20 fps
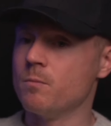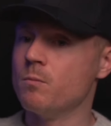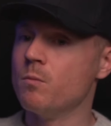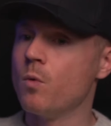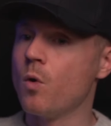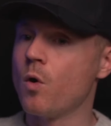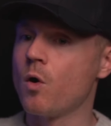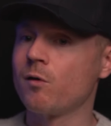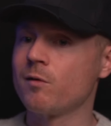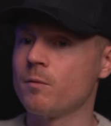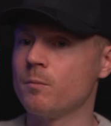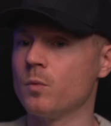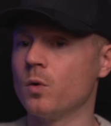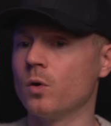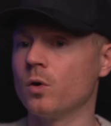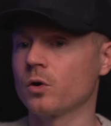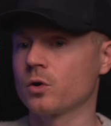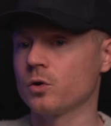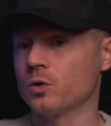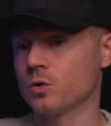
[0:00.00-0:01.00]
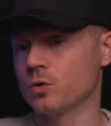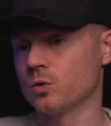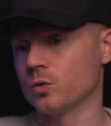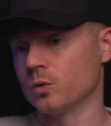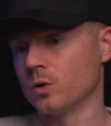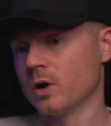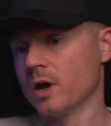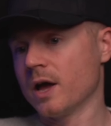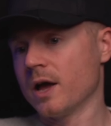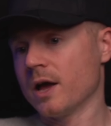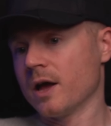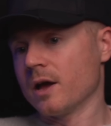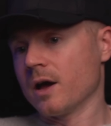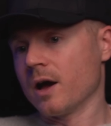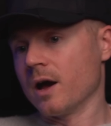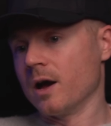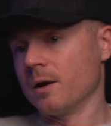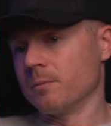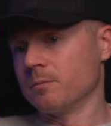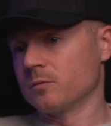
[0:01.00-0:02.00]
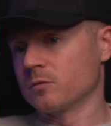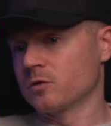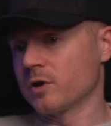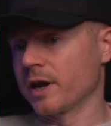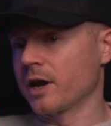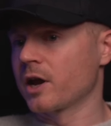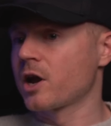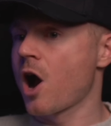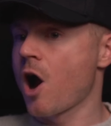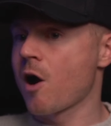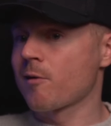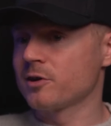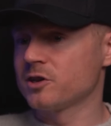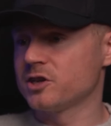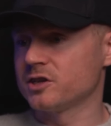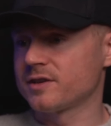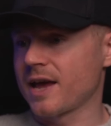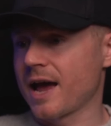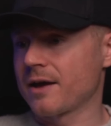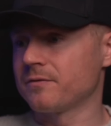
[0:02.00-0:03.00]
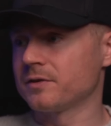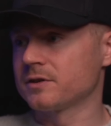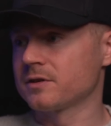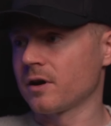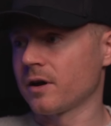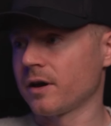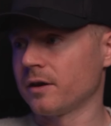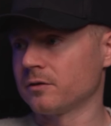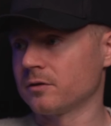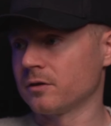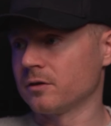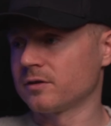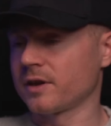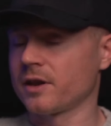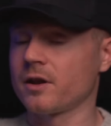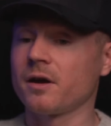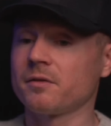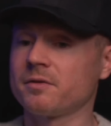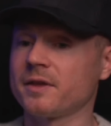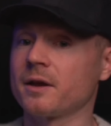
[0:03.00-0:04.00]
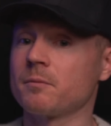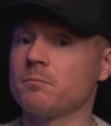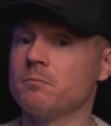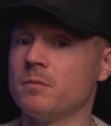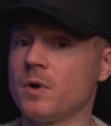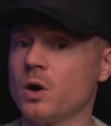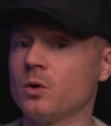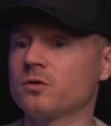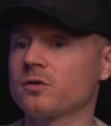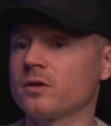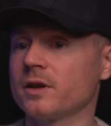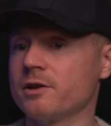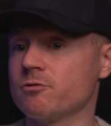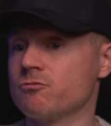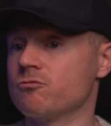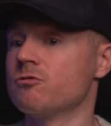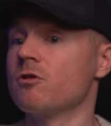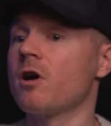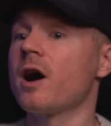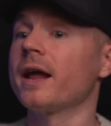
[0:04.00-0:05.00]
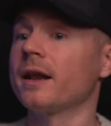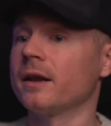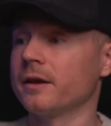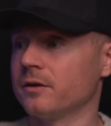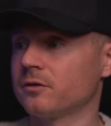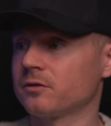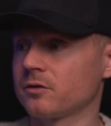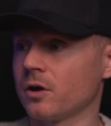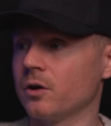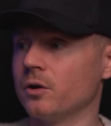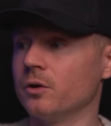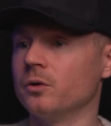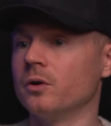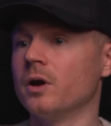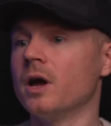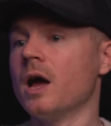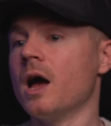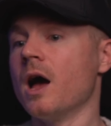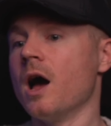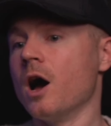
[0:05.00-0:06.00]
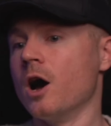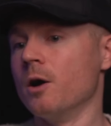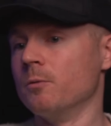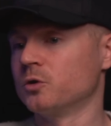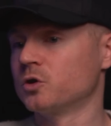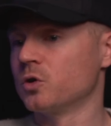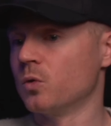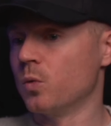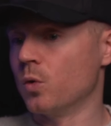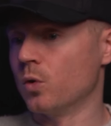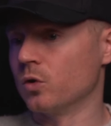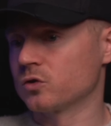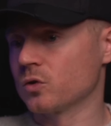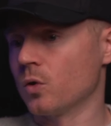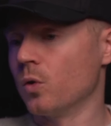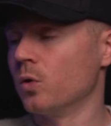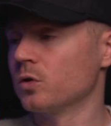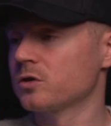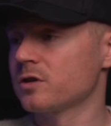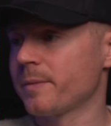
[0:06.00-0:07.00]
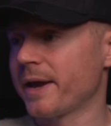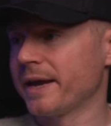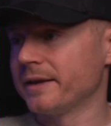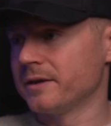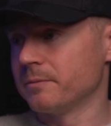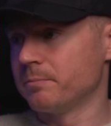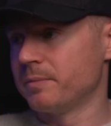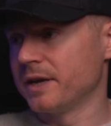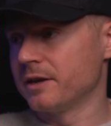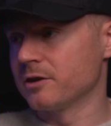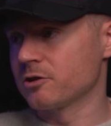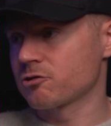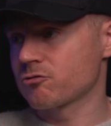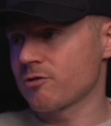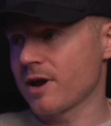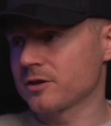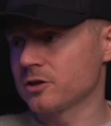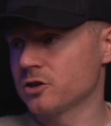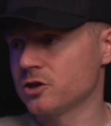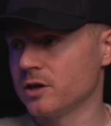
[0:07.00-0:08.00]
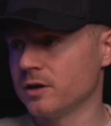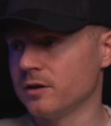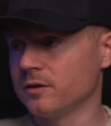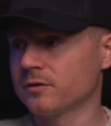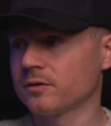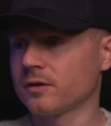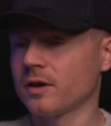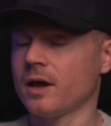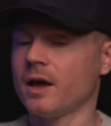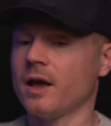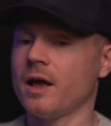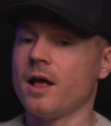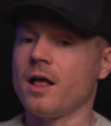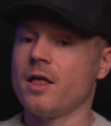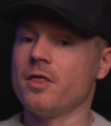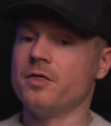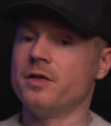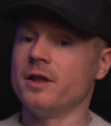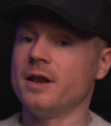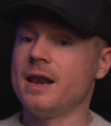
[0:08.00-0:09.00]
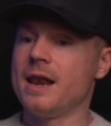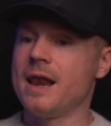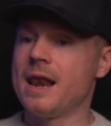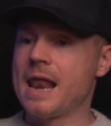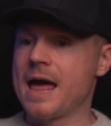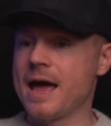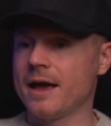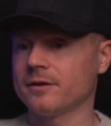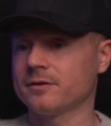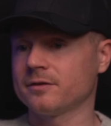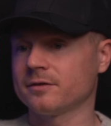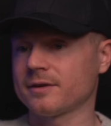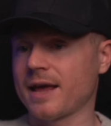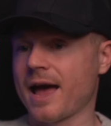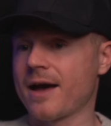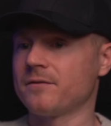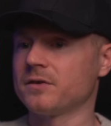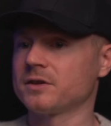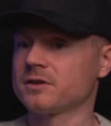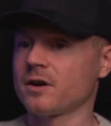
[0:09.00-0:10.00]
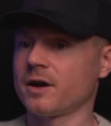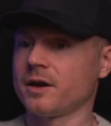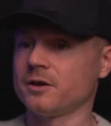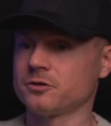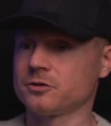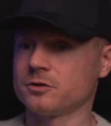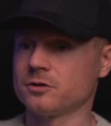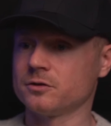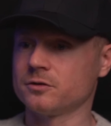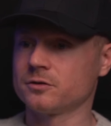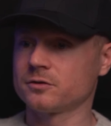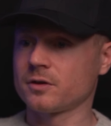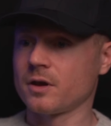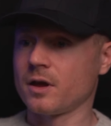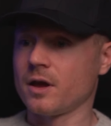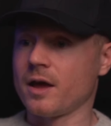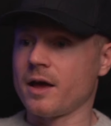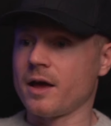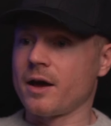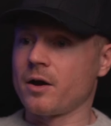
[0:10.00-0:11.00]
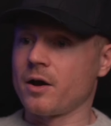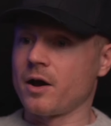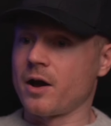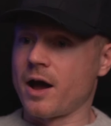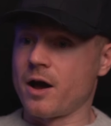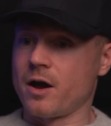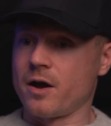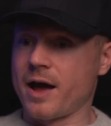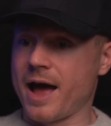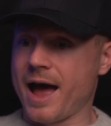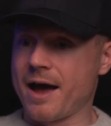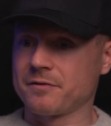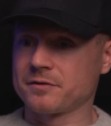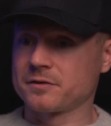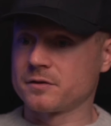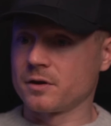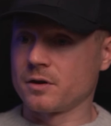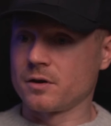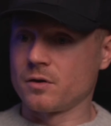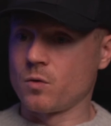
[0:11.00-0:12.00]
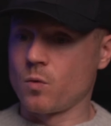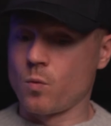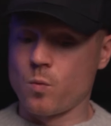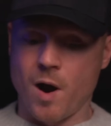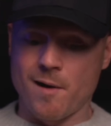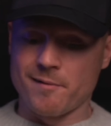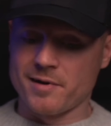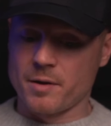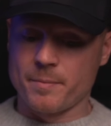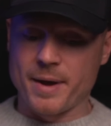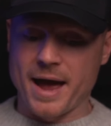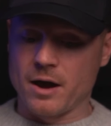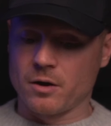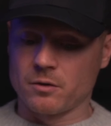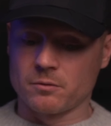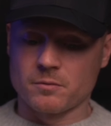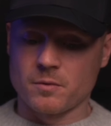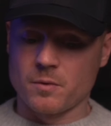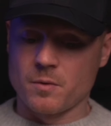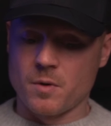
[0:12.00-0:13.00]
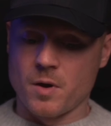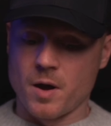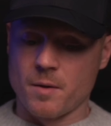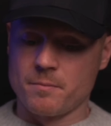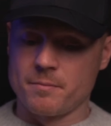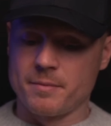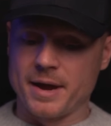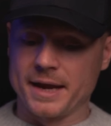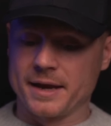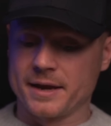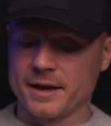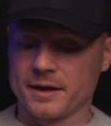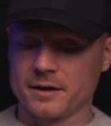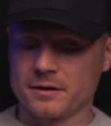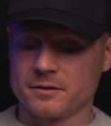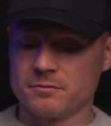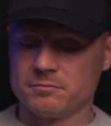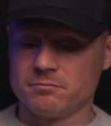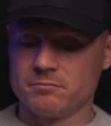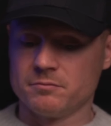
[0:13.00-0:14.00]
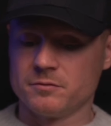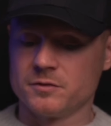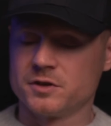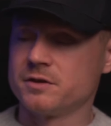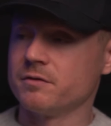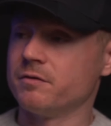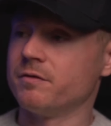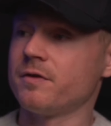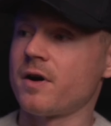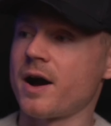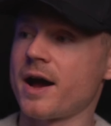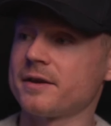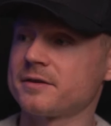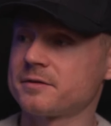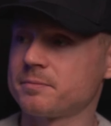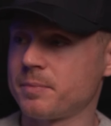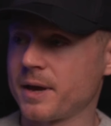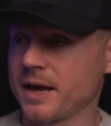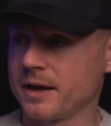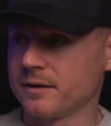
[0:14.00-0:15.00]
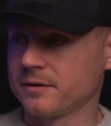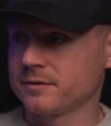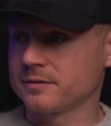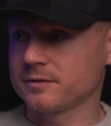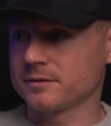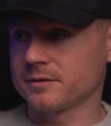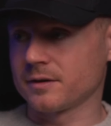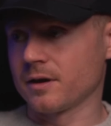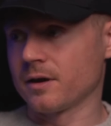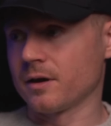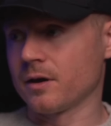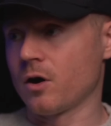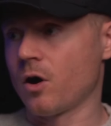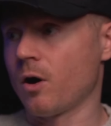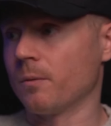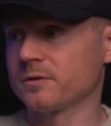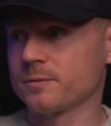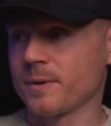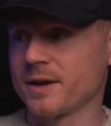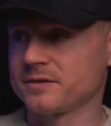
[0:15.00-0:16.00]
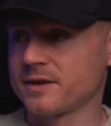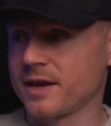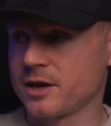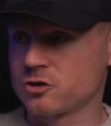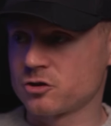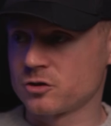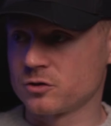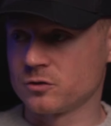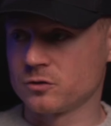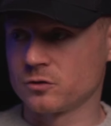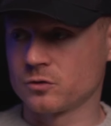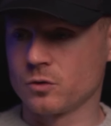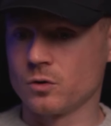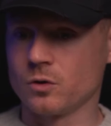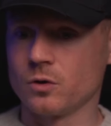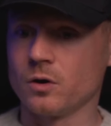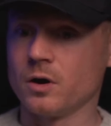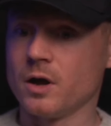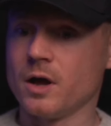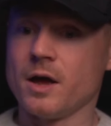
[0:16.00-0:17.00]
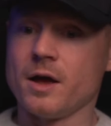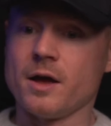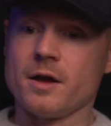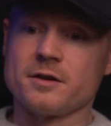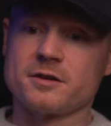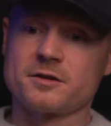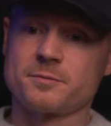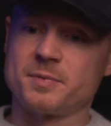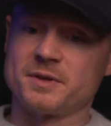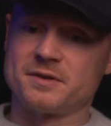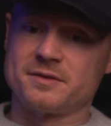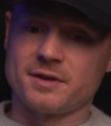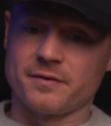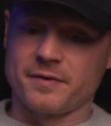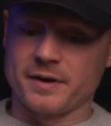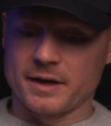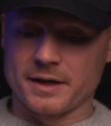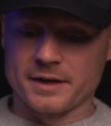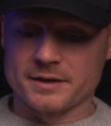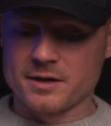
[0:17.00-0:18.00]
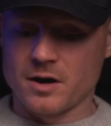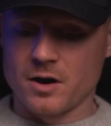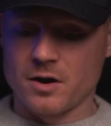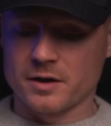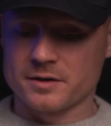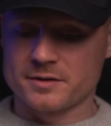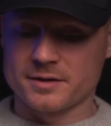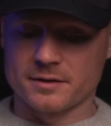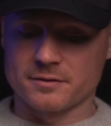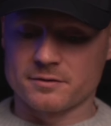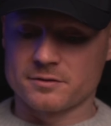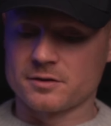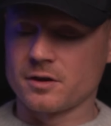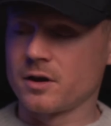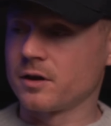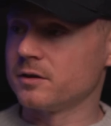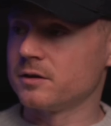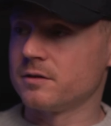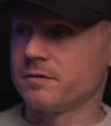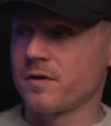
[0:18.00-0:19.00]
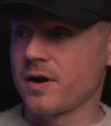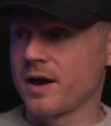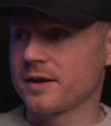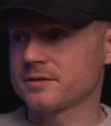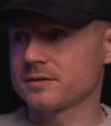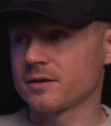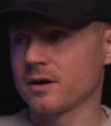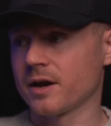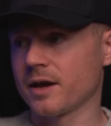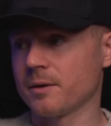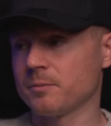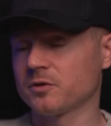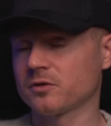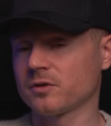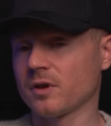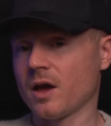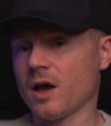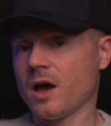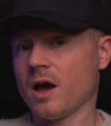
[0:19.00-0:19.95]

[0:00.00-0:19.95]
more and more Google encourages advertisers, and I think mostly rightly so, towards automated bidding strategies, the less advertisers have to worry about making device-based optimizations, or specifically targeting certain device types.